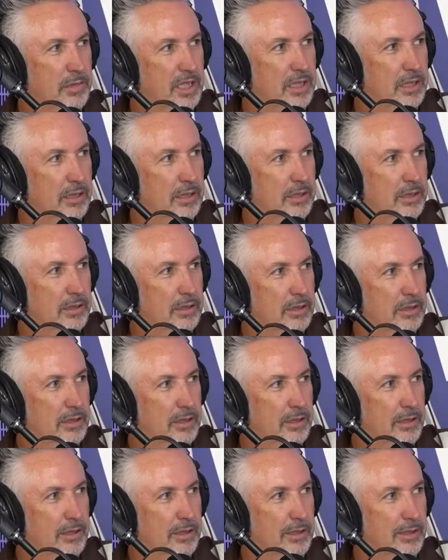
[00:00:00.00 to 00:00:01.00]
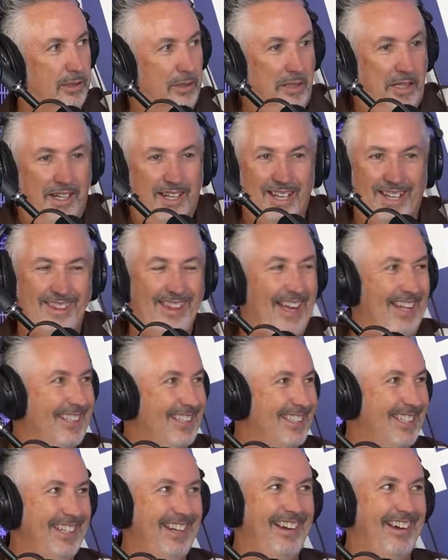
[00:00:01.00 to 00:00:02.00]
me."
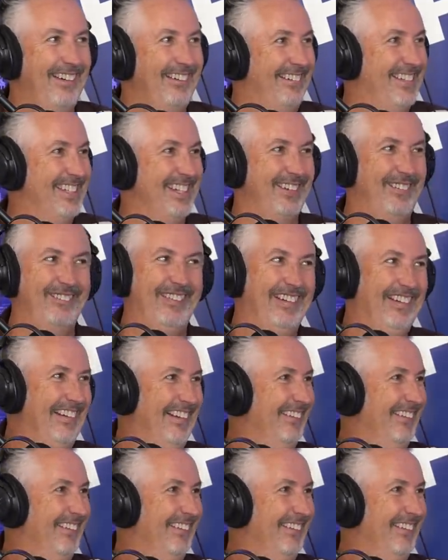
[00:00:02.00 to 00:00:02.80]
That's the Irish. See, we